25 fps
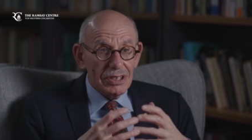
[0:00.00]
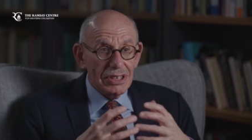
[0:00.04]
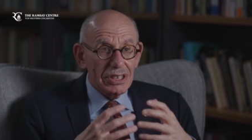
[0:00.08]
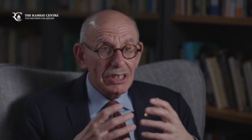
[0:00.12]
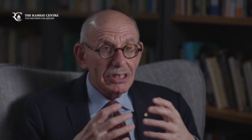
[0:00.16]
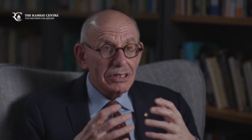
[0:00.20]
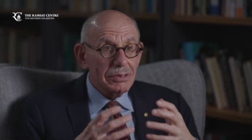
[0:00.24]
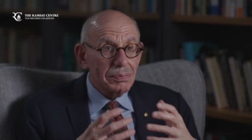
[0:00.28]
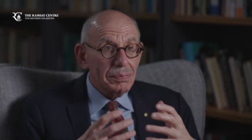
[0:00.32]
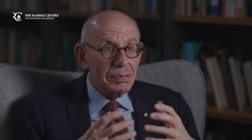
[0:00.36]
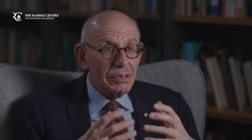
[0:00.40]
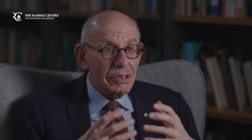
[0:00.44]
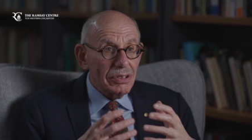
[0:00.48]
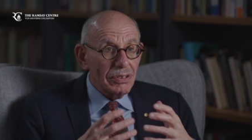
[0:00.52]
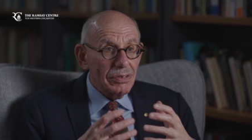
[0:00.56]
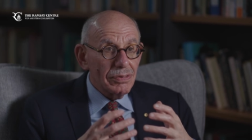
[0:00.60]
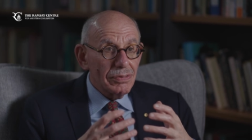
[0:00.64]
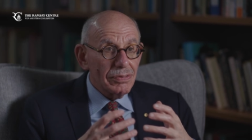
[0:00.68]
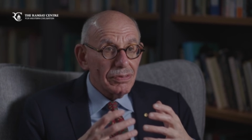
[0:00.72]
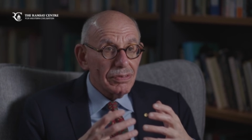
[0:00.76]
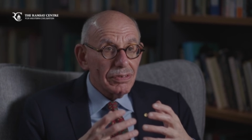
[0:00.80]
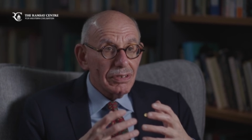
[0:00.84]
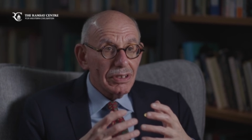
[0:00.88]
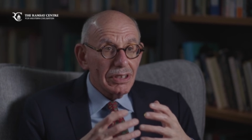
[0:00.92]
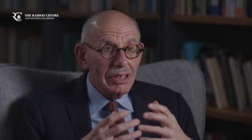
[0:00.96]
or
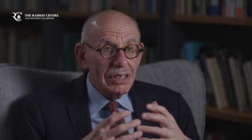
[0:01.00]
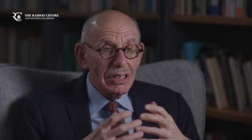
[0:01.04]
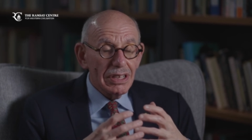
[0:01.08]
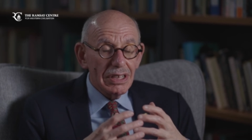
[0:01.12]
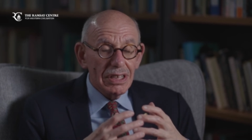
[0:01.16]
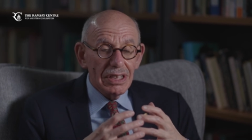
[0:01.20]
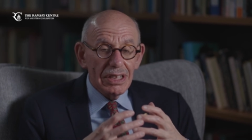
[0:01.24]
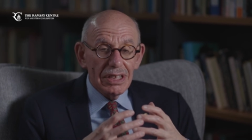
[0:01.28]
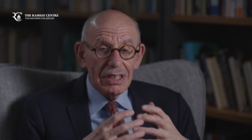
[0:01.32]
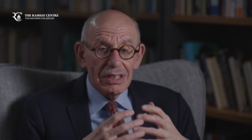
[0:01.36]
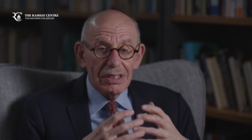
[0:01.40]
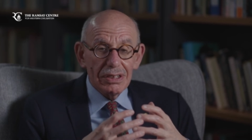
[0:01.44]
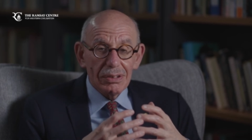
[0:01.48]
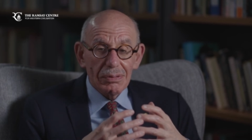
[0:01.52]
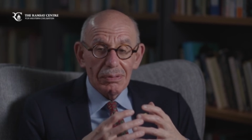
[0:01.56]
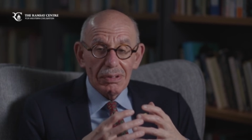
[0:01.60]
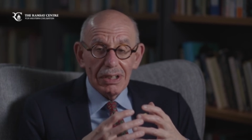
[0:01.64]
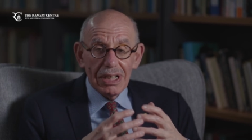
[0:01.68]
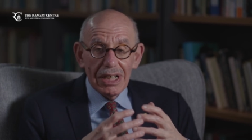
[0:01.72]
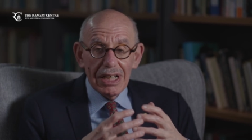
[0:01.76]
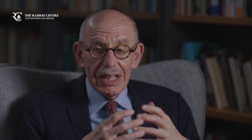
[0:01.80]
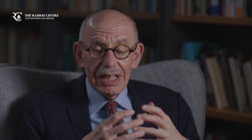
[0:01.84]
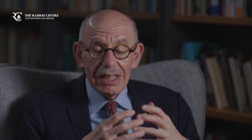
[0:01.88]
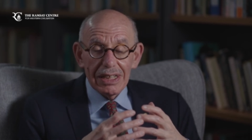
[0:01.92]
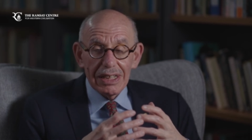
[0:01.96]
disproof in the
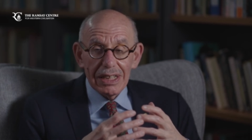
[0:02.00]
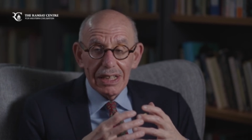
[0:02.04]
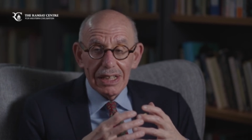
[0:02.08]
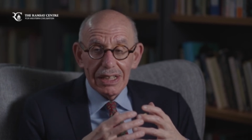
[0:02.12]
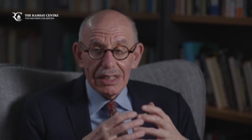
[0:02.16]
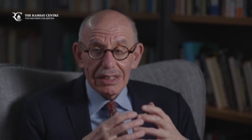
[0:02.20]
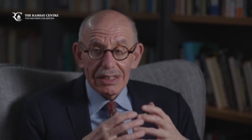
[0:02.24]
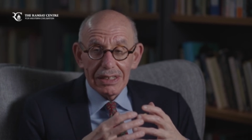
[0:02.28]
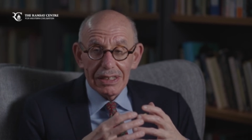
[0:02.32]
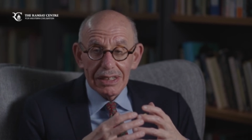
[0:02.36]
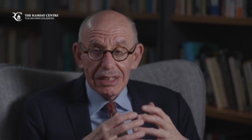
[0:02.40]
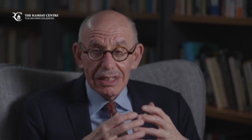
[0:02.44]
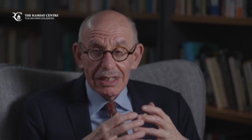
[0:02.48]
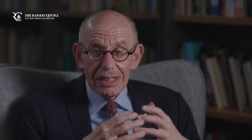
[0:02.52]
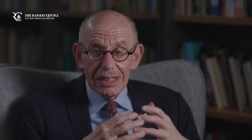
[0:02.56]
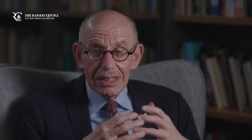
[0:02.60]
way that,